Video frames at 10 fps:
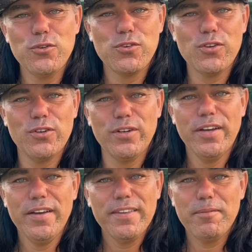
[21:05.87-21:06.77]
sure
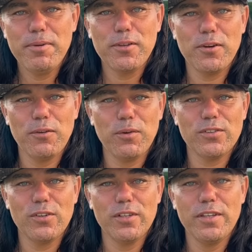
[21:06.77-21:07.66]
that Bitcoin
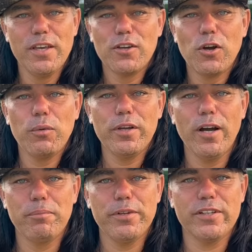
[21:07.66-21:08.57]
was only going
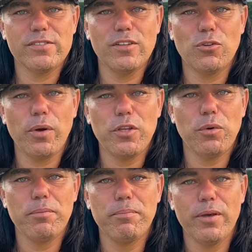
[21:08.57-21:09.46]
up because of the
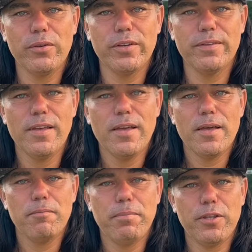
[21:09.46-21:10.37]
21 million
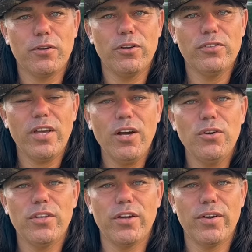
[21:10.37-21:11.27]
Bitcoins
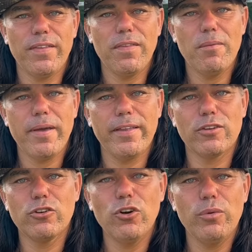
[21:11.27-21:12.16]
out there and the
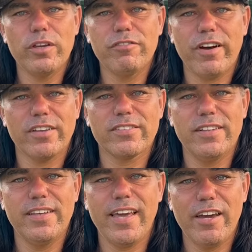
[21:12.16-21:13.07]
demand growing
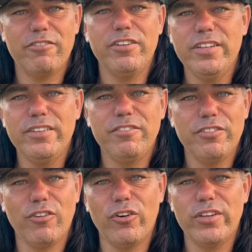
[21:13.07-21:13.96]
vastly every
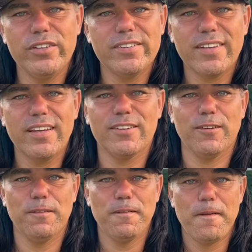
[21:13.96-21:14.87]
four year
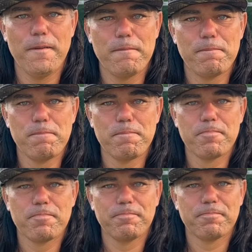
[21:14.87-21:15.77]
cycle.
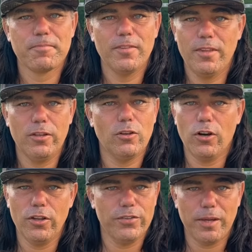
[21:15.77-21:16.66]
Not the
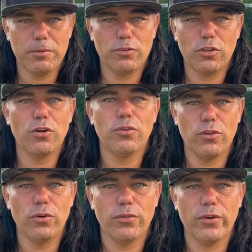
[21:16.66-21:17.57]
other type of security
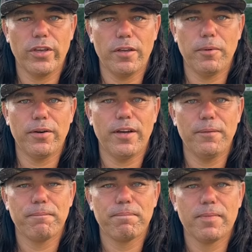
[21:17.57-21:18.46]
you are talking about
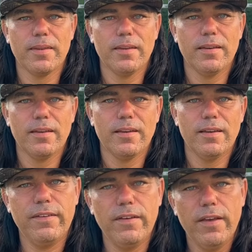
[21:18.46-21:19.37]
now.
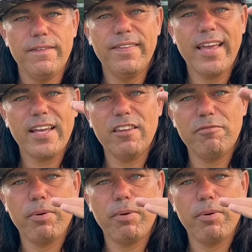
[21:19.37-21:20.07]
The negative